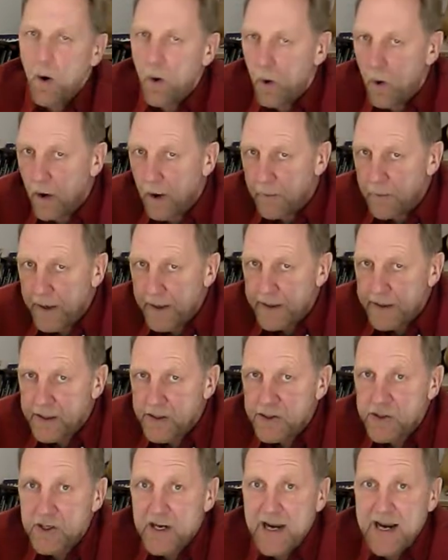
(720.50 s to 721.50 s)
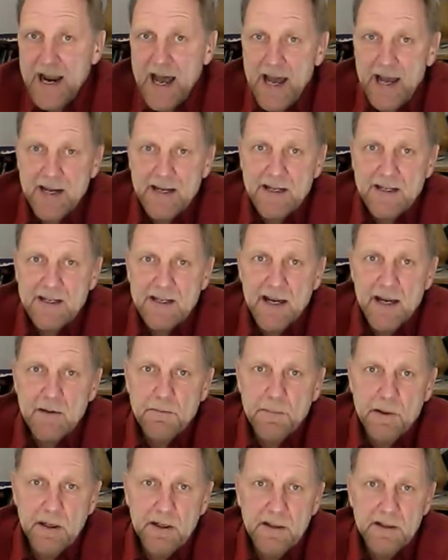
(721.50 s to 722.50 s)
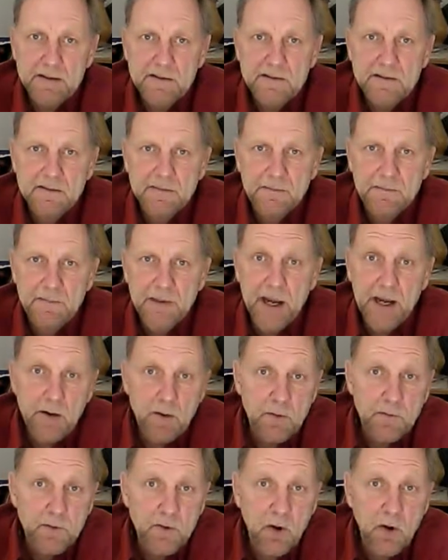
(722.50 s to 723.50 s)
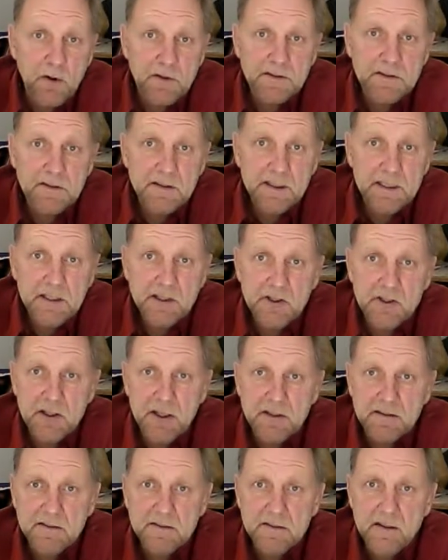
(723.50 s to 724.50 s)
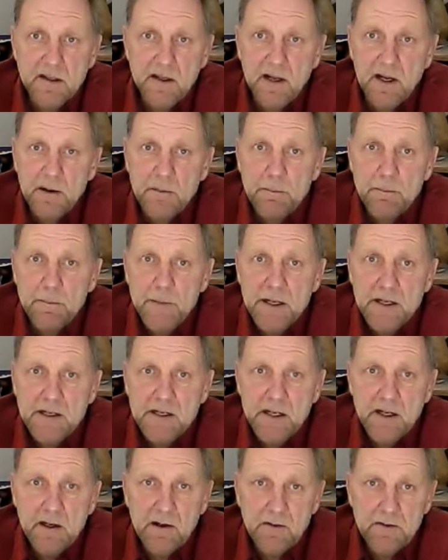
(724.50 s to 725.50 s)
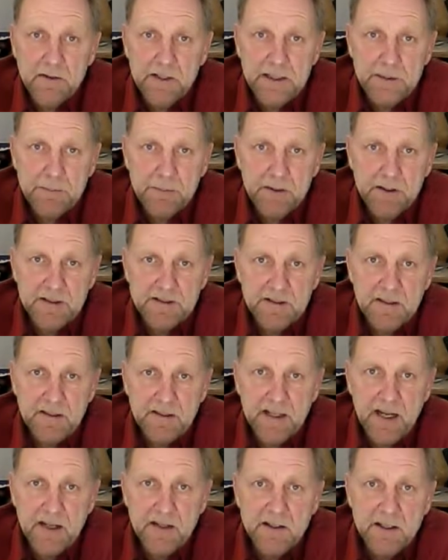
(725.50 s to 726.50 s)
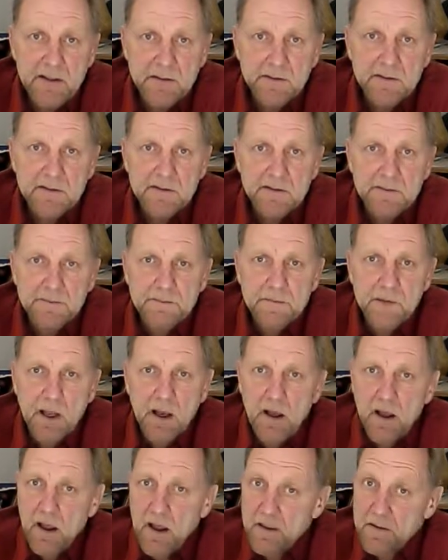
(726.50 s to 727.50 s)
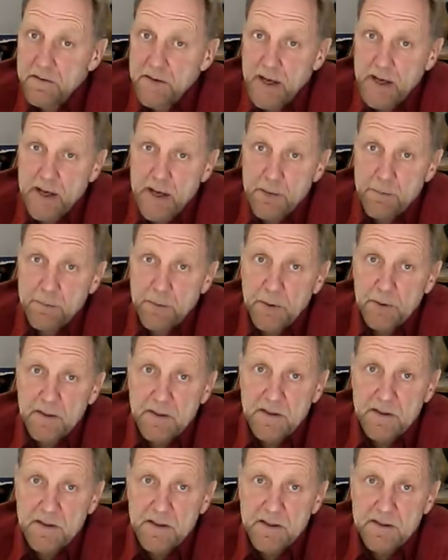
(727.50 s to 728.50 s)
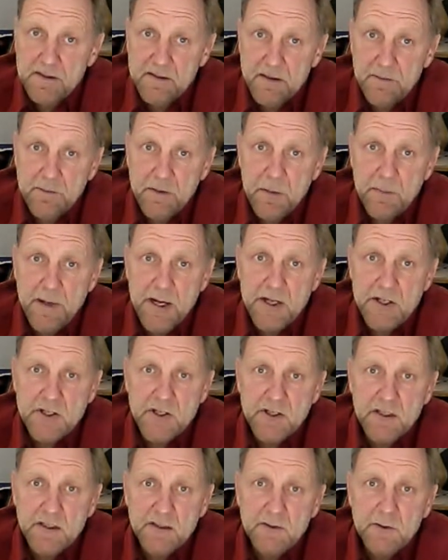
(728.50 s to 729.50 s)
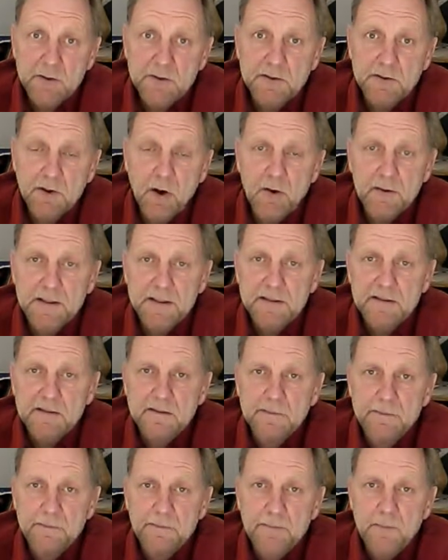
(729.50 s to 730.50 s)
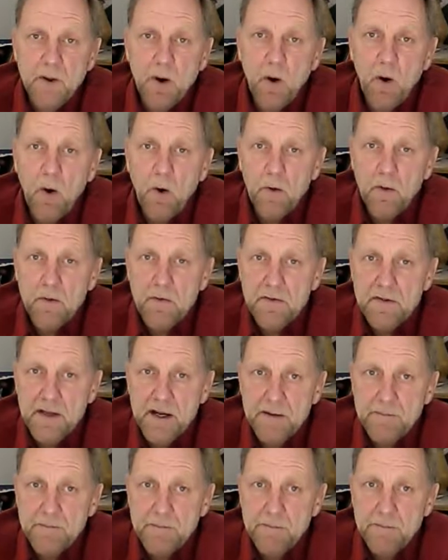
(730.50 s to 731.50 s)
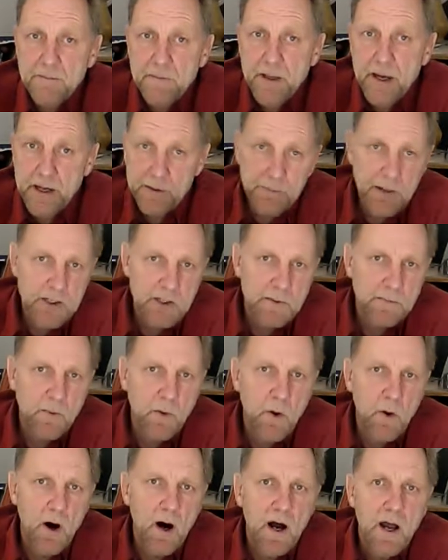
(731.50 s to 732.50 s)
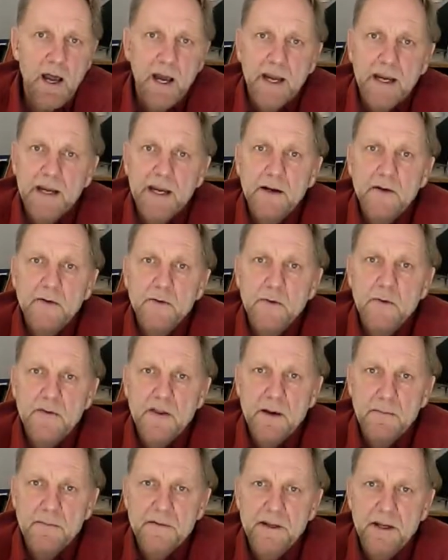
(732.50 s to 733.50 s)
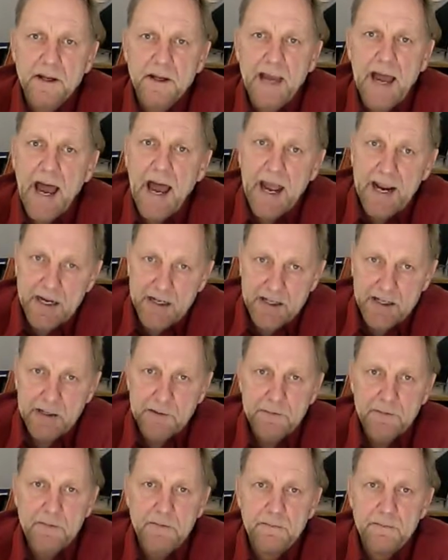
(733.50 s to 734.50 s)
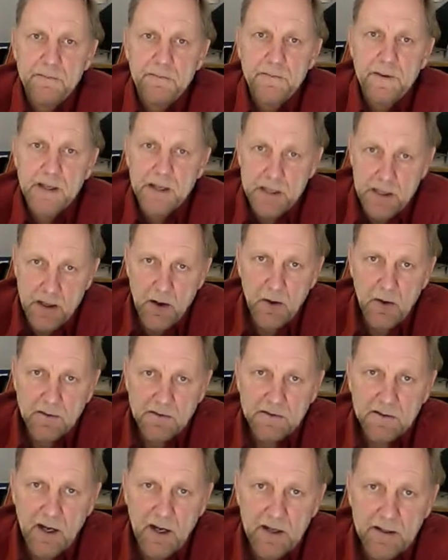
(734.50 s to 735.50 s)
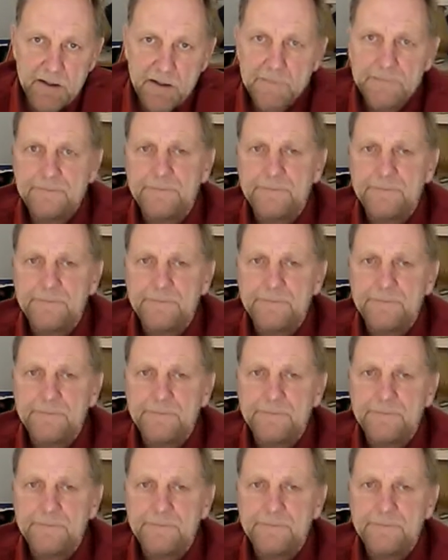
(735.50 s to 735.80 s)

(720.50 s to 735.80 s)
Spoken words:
or manage land and buildings. And of course the teachers, media representatives. They can put this information into stories. All of them and much more can do something active here on site.